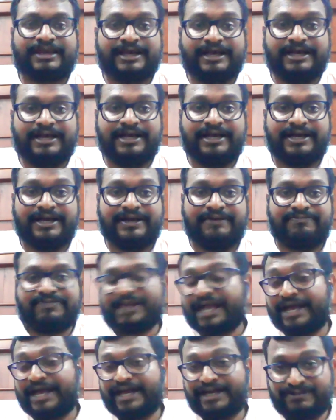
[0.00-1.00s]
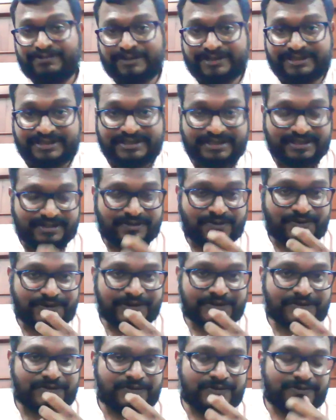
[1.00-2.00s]
I was
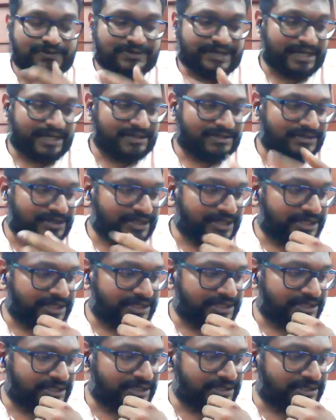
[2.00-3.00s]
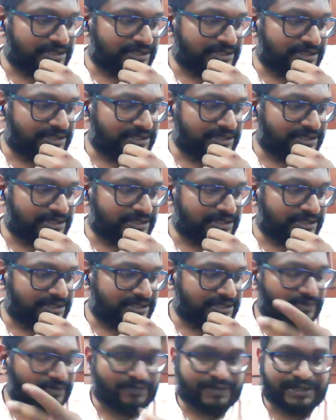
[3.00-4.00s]
going through Sanctuary Asia's
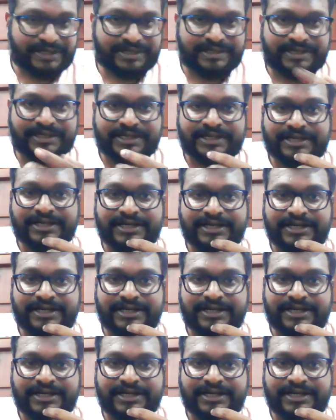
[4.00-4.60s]
one